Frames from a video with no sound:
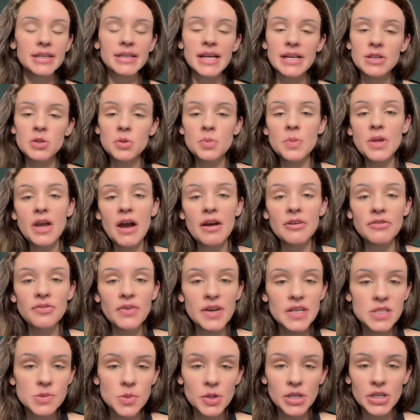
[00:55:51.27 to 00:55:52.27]
Connect with me
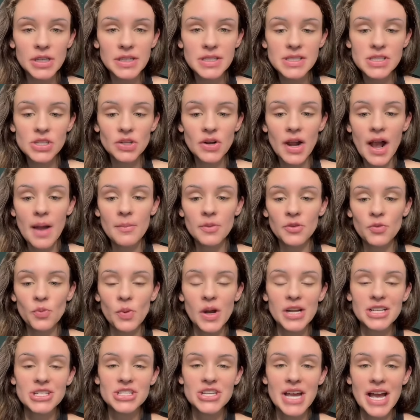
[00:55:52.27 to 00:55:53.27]
on Facebook or Instagram. If
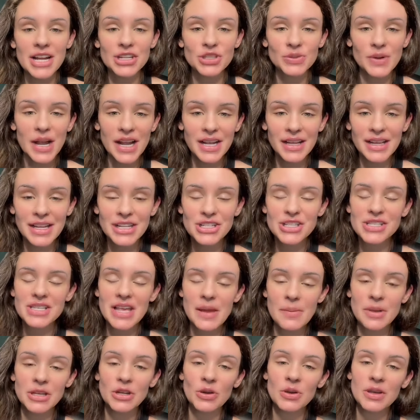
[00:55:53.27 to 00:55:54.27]
you want to chat directly,
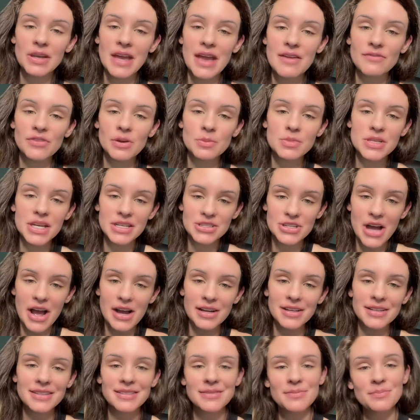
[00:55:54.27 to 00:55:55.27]
just let me know you came from
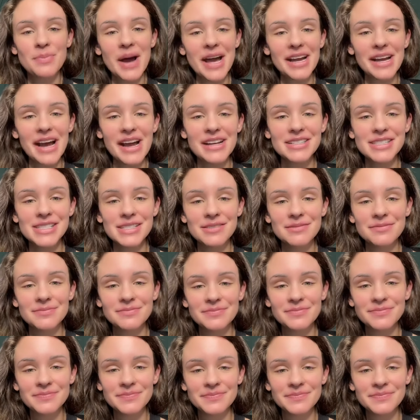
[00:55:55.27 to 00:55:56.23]
TikTok. Bye, guys.